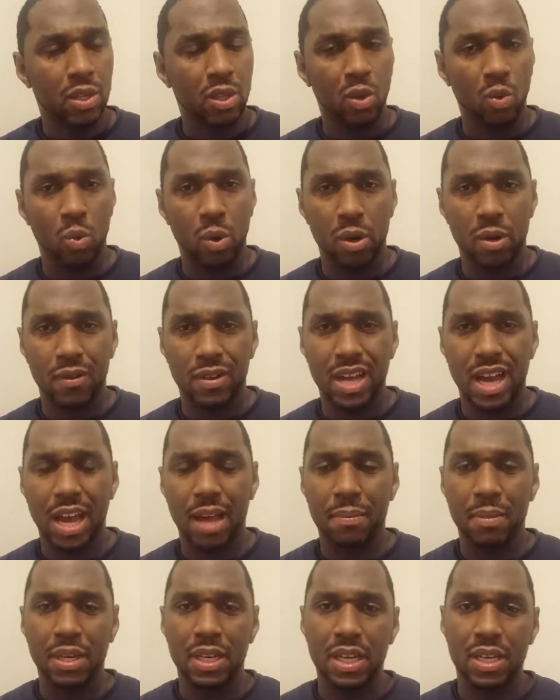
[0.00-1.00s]
The Word of
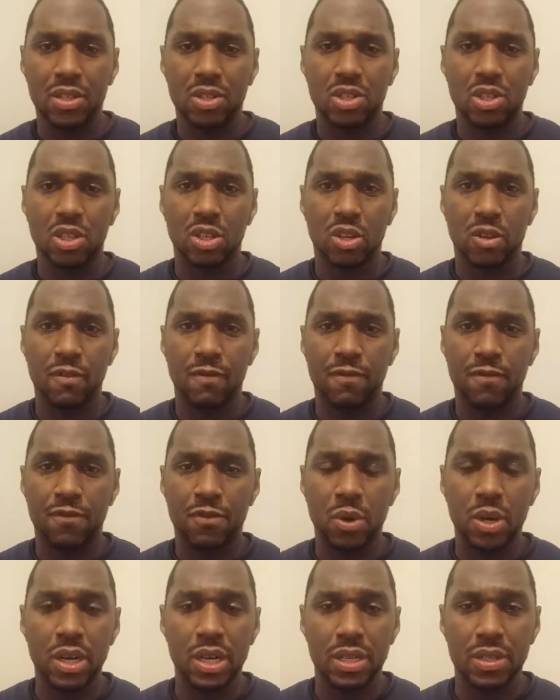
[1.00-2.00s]
God began
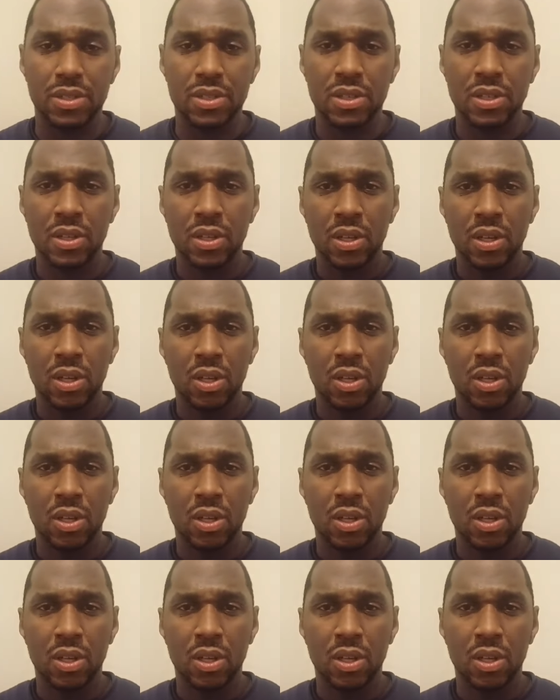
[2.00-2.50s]
confront